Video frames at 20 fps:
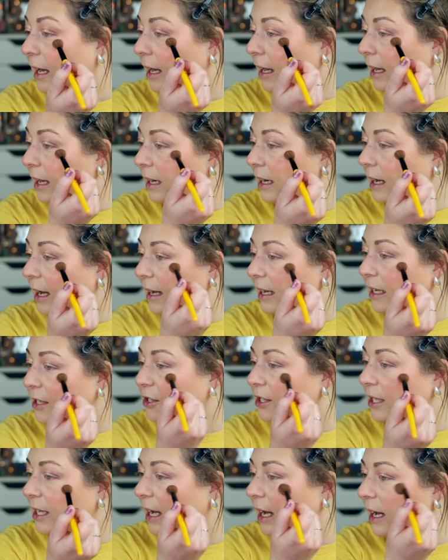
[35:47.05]
And I
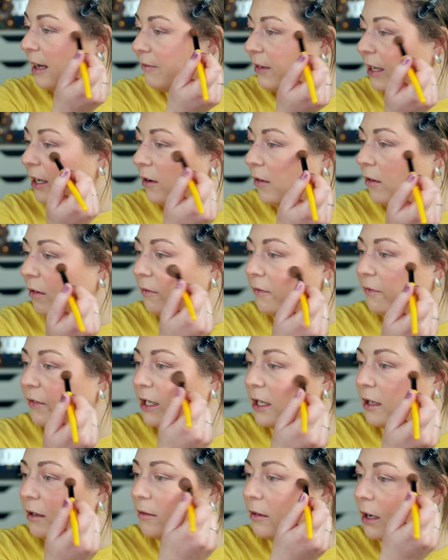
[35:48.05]
actually have like a whole
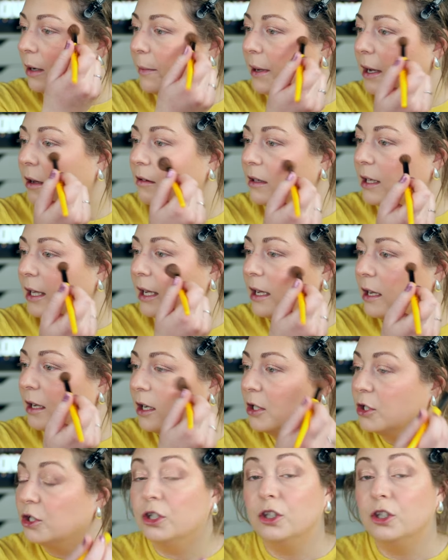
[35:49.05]
video about like